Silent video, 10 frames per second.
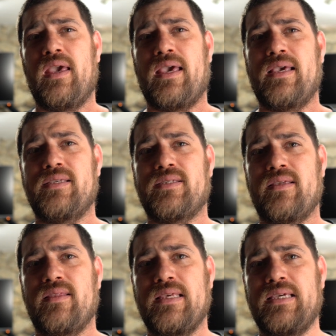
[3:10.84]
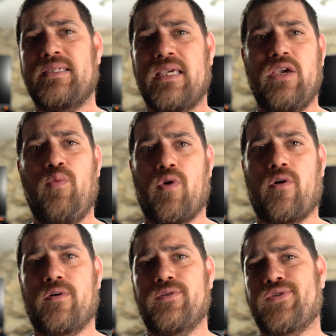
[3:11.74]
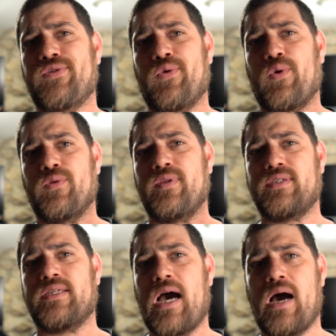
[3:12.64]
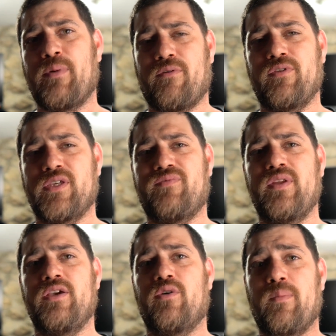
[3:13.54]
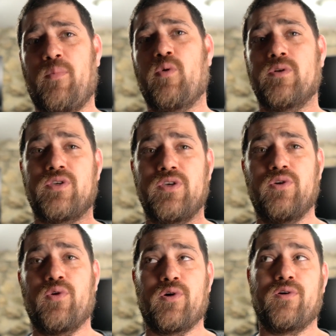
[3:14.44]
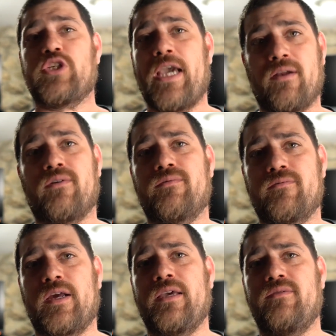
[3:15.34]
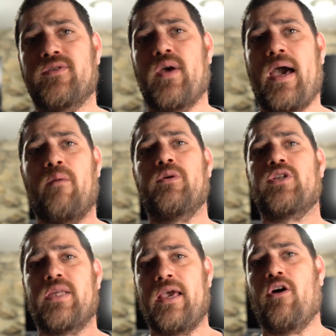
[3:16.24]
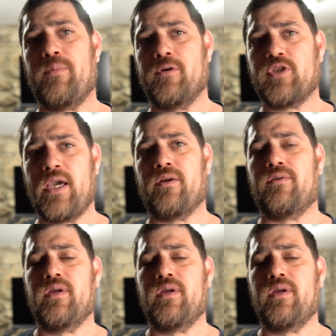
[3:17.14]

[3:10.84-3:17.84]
is these keywords or this topic for this video important to your channel, right? So how much can it help your channel?